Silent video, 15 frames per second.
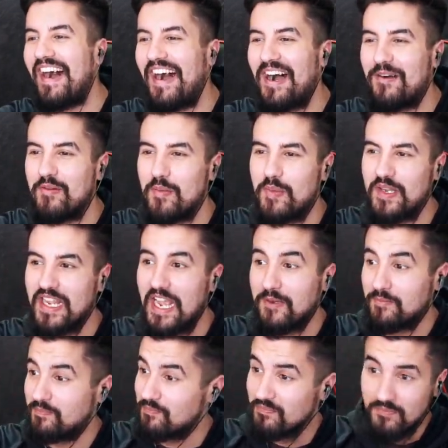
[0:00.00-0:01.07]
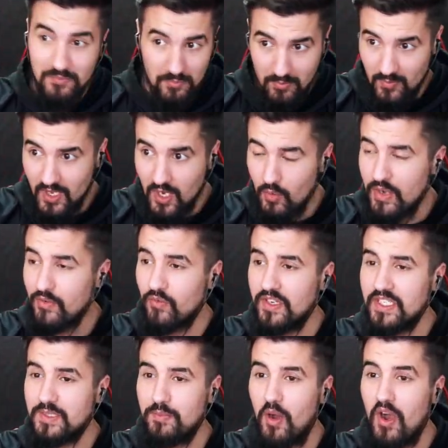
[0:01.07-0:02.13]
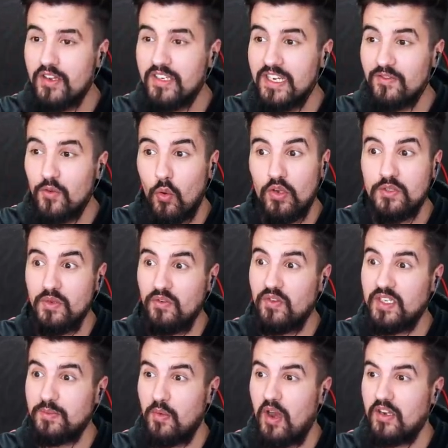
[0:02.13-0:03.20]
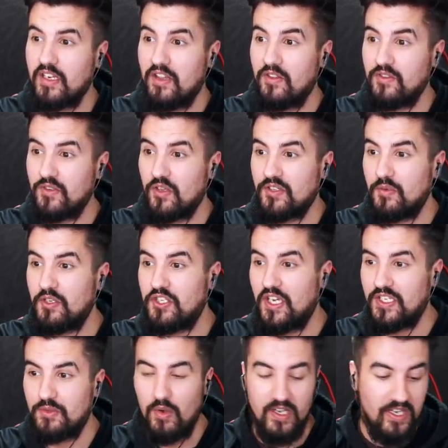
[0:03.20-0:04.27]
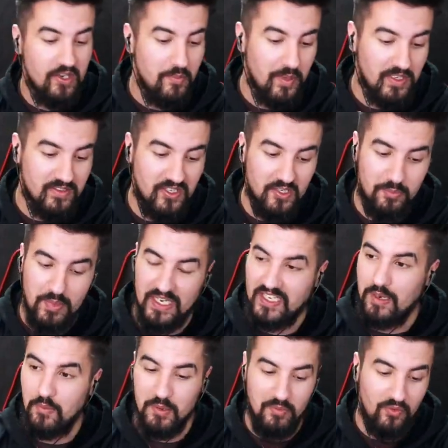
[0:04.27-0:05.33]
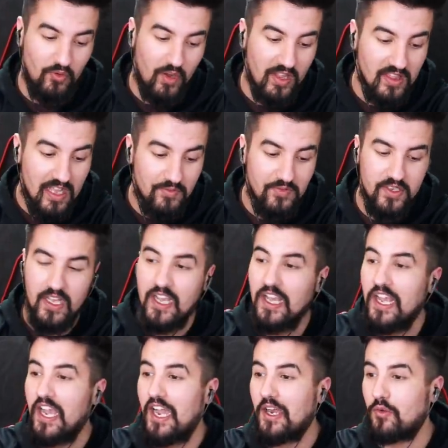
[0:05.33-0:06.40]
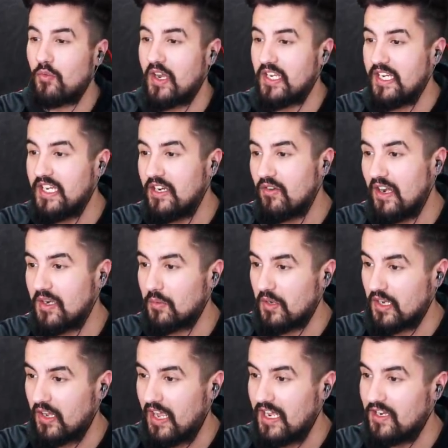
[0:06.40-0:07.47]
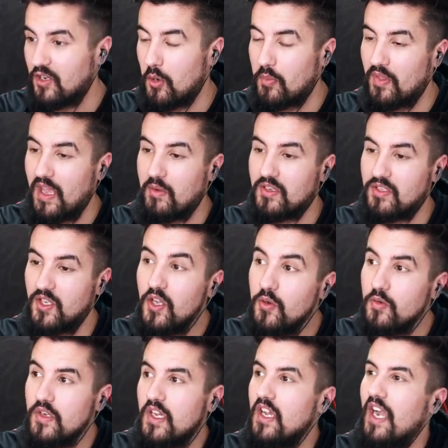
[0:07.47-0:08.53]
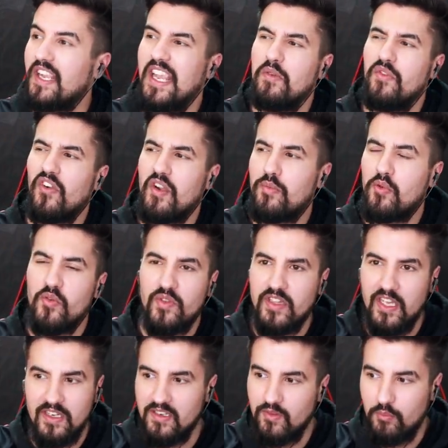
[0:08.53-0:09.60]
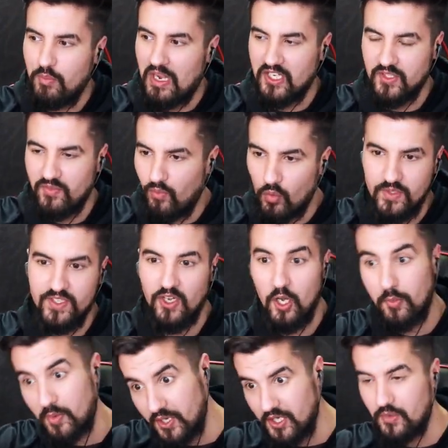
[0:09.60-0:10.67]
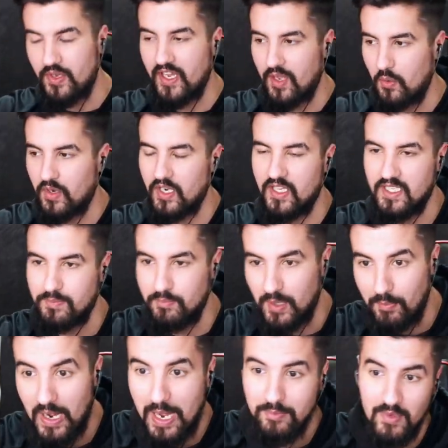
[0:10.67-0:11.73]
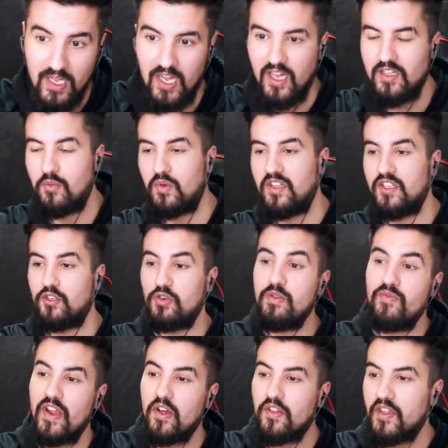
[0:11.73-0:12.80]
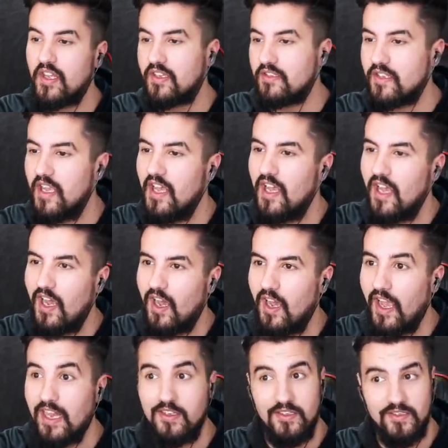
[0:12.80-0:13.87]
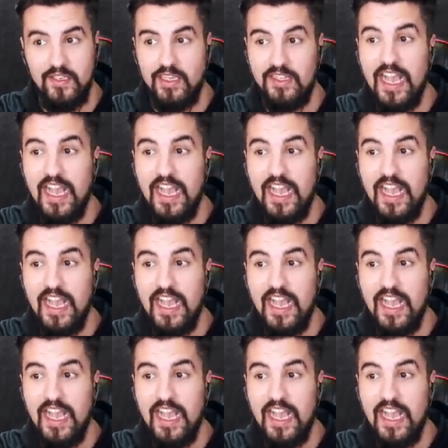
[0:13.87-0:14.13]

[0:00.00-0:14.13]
I need channel. Yeah, we respawned, and of course we respawned, and there's also a chest right here because I just picked up one before I left, right here, and we're gonna go ahead and open that one too. Again, we've already proven that by just forcing it open, you can get one of these to pop, one of the Dream Vale things, and just like